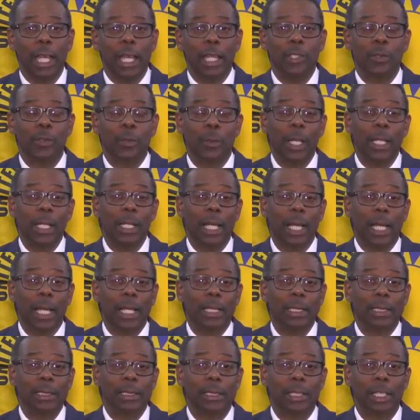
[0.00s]
as well
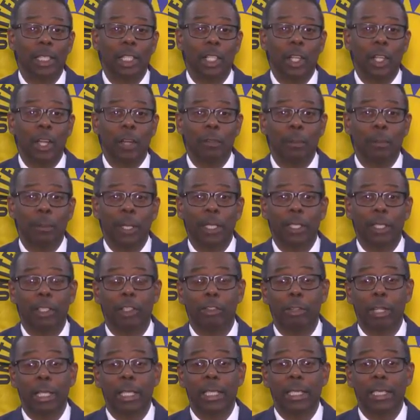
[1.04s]
as
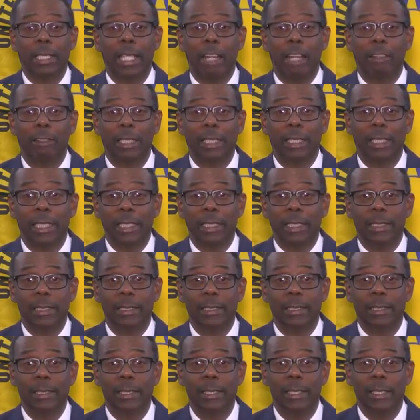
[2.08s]
government credit
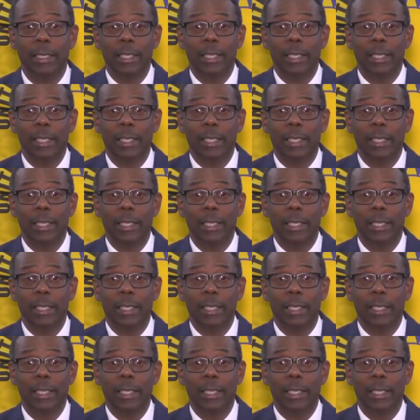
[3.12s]
guarantees.